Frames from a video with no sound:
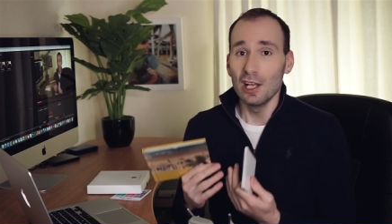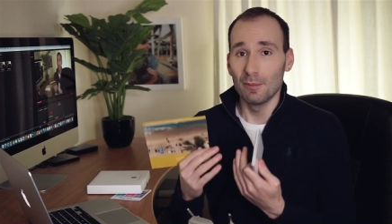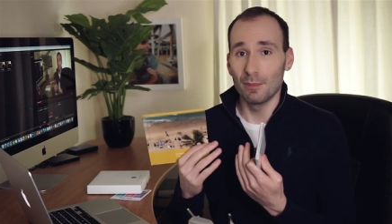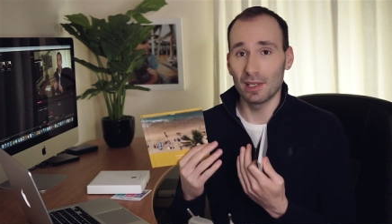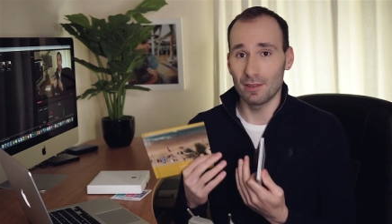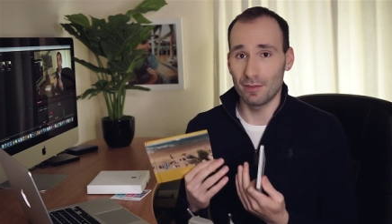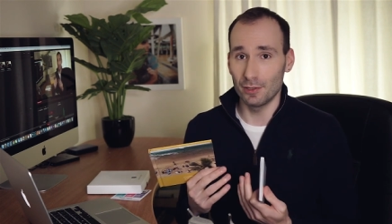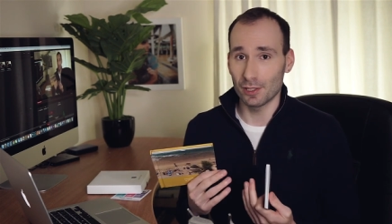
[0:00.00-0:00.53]
But
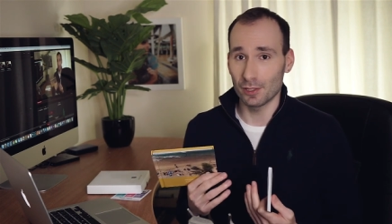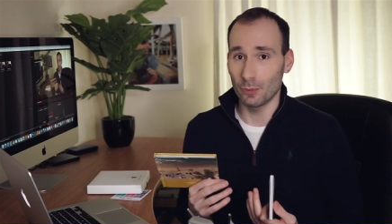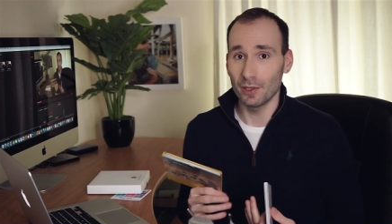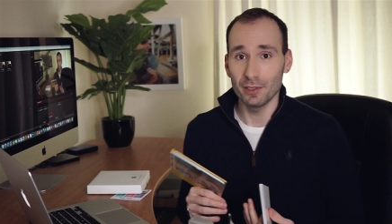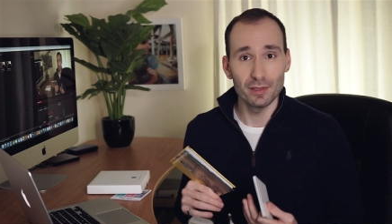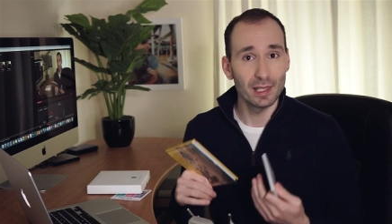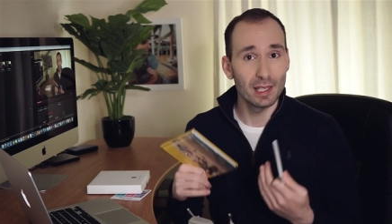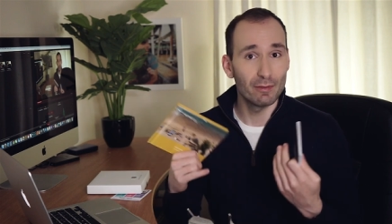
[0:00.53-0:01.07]
if you just
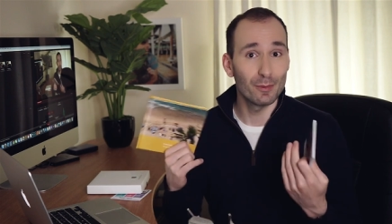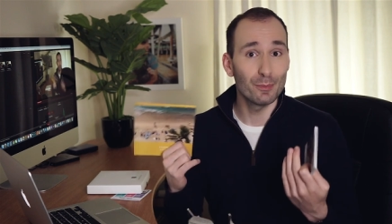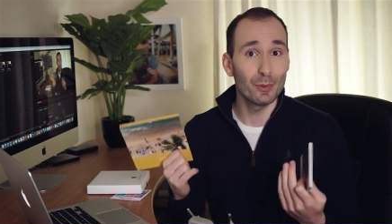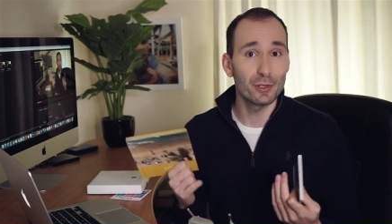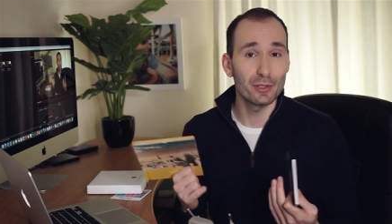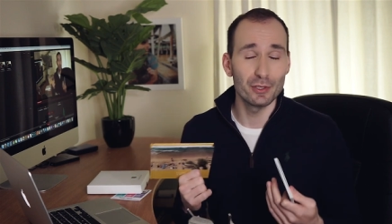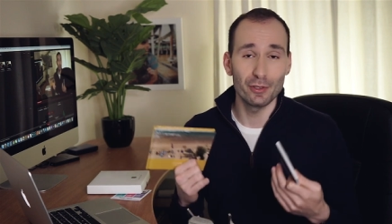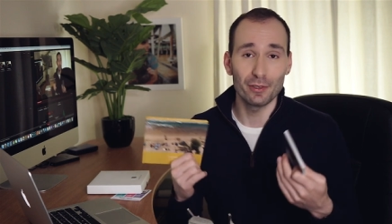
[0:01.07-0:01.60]
want to give a
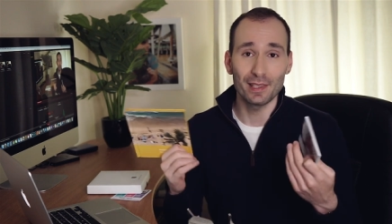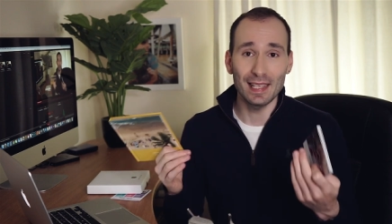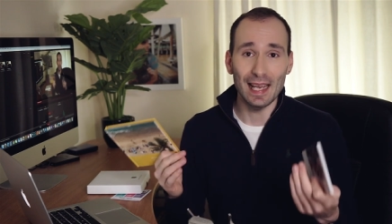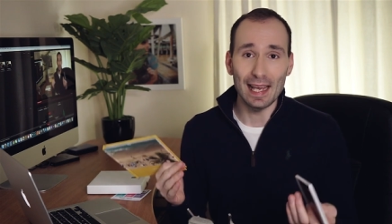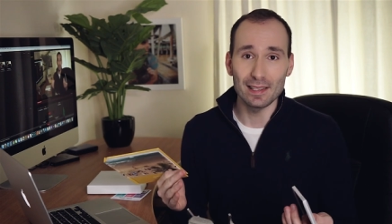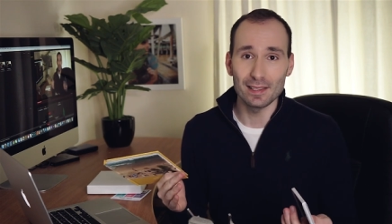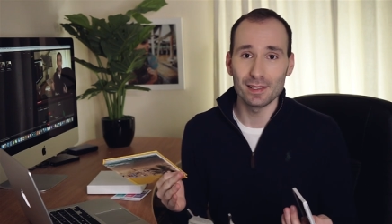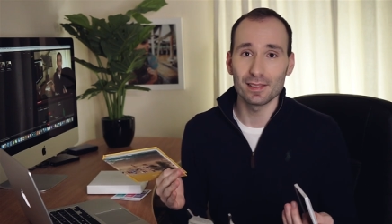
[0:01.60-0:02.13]
book to your
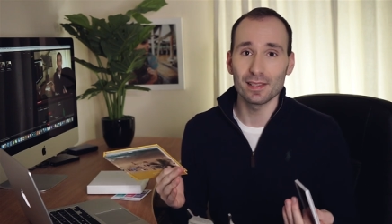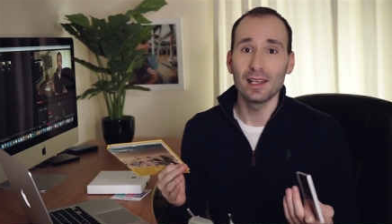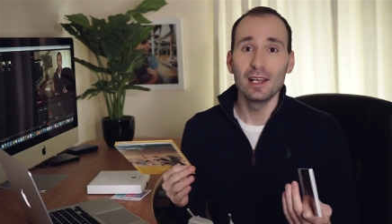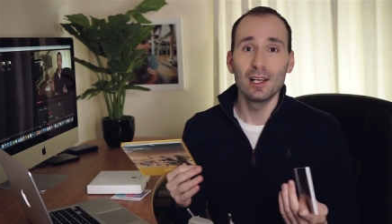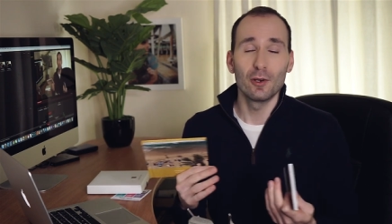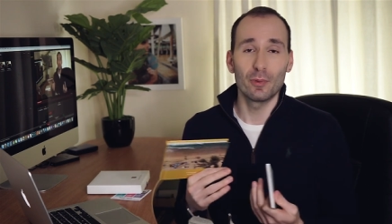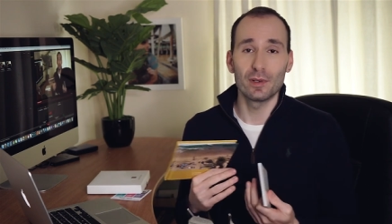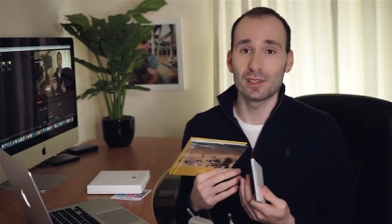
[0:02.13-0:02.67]
guests
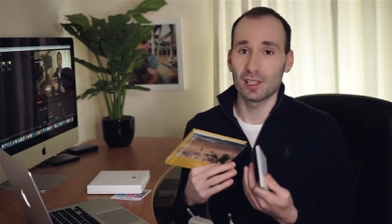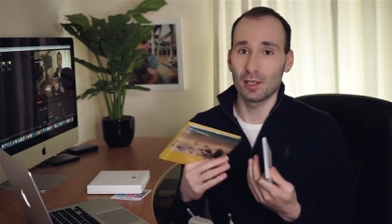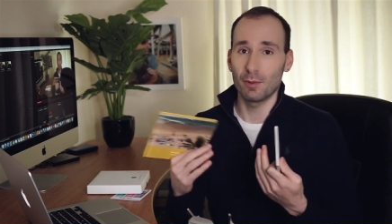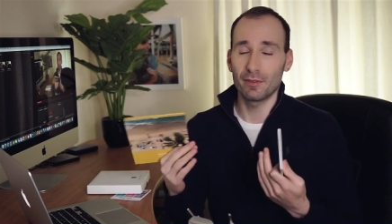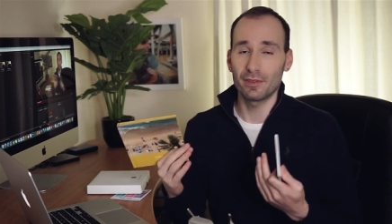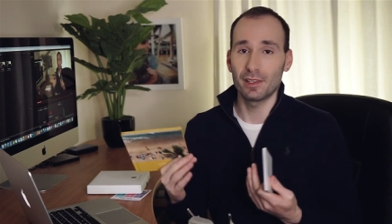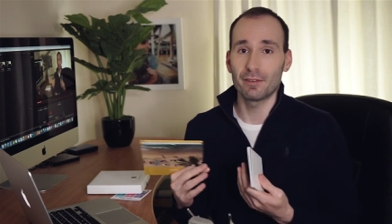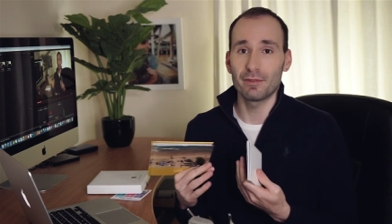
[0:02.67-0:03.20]
with some
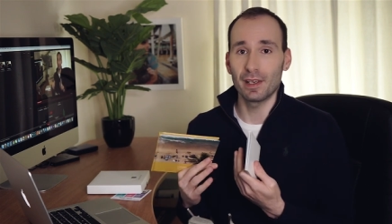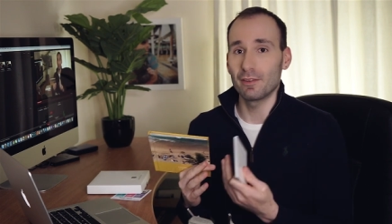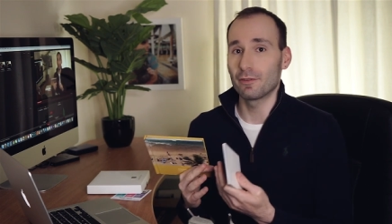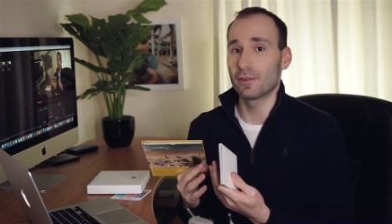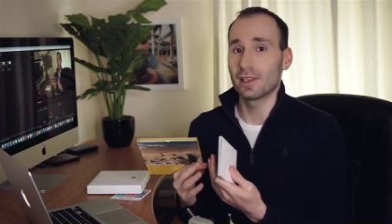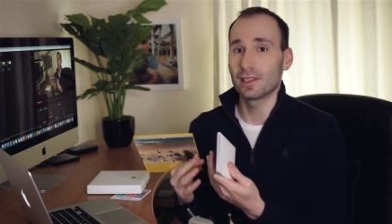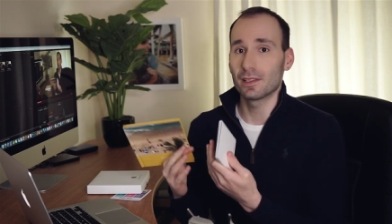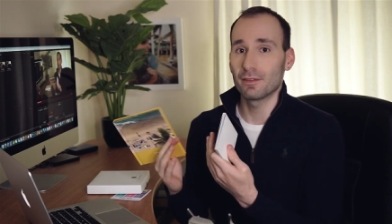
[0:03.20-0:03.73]
of their
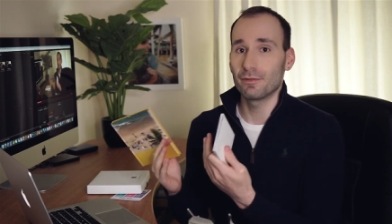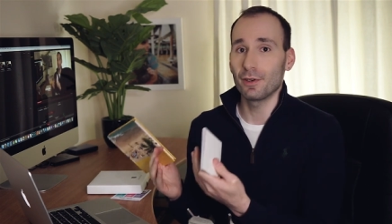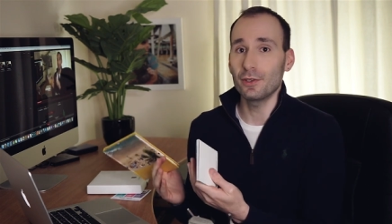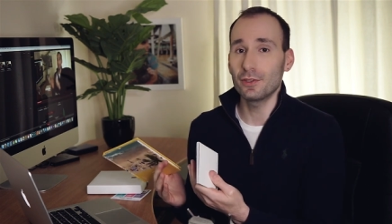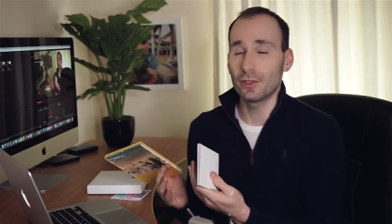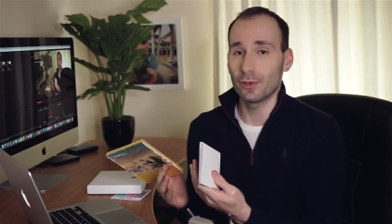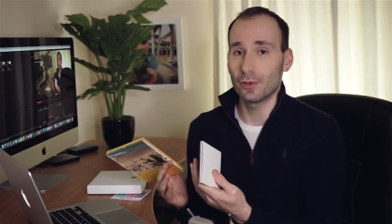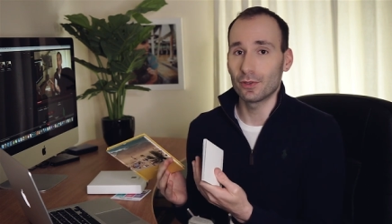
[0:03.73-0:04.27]
favorite
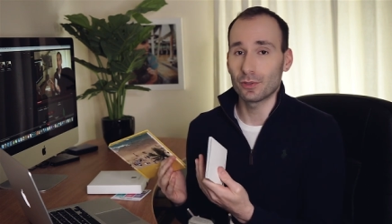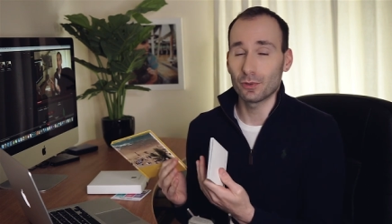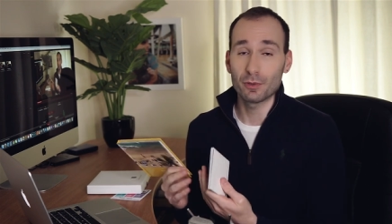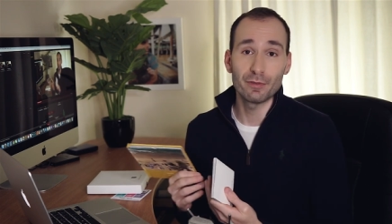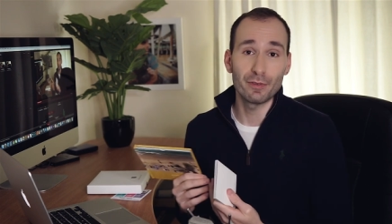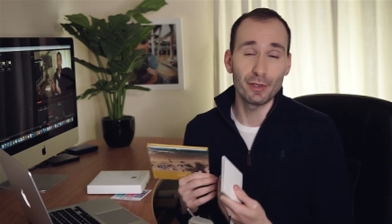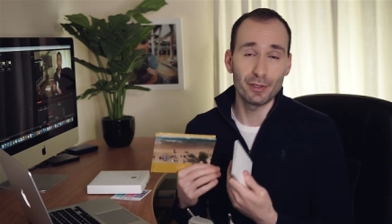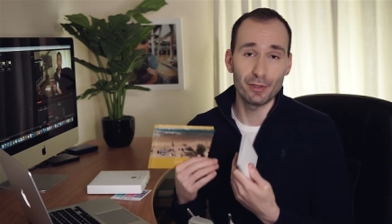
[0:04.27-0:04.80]
photos or
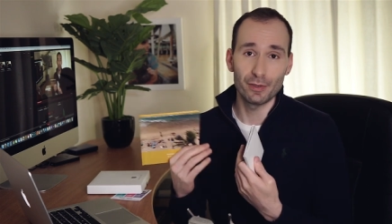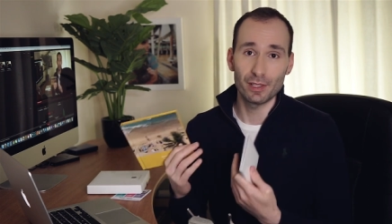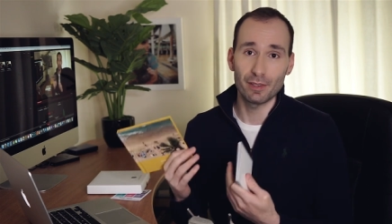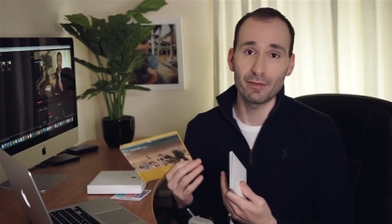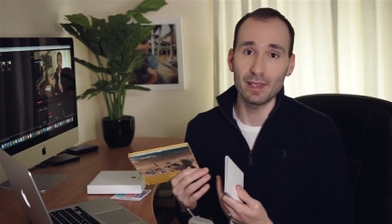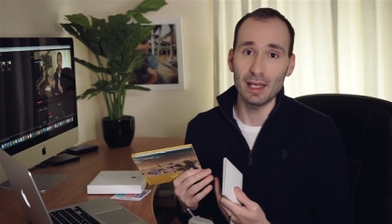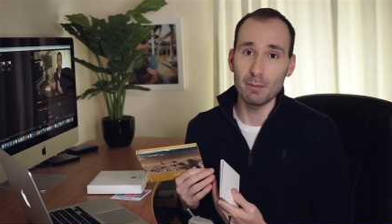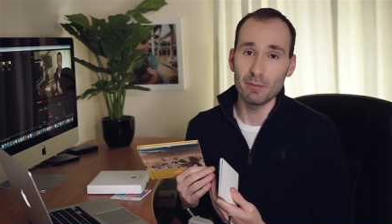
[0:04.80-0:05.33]
photos
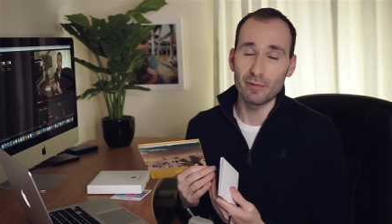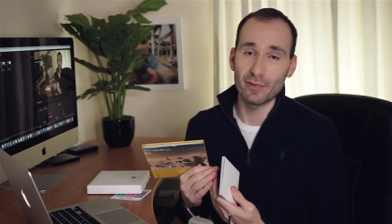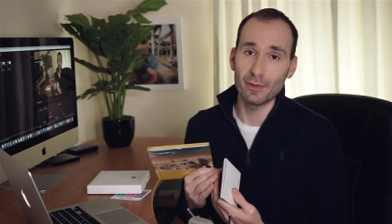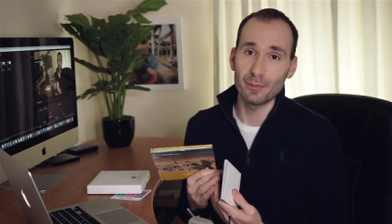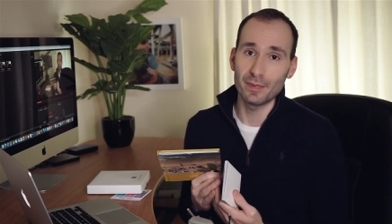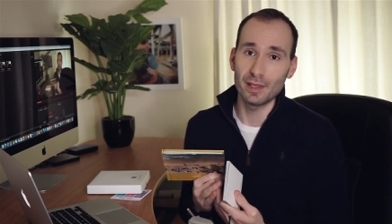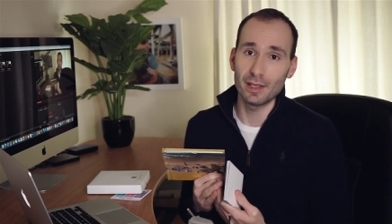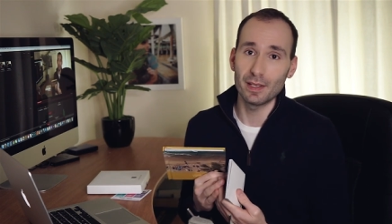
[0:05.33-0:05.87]
of them
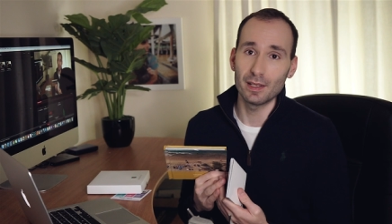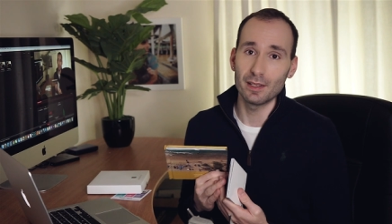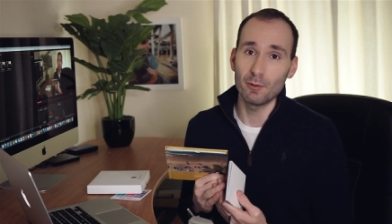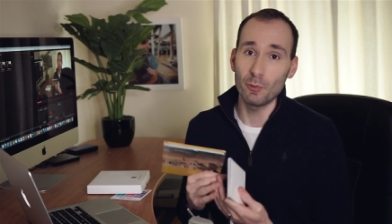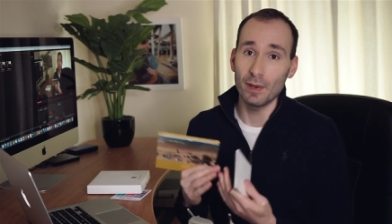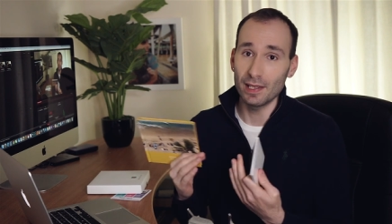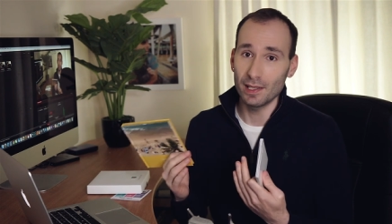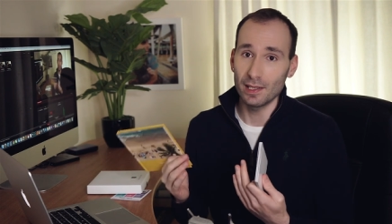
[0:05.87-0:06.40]
from the
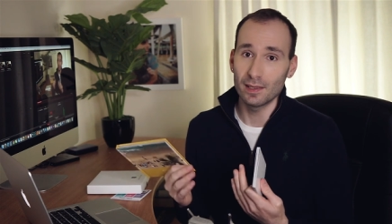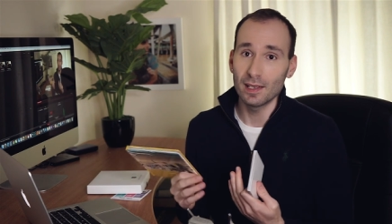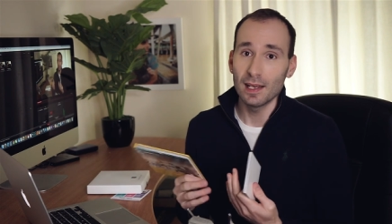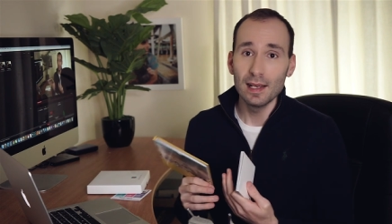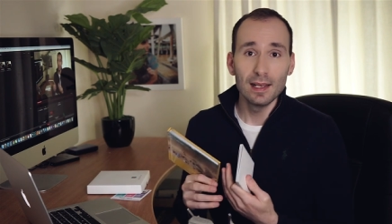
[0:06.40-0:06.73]
wedding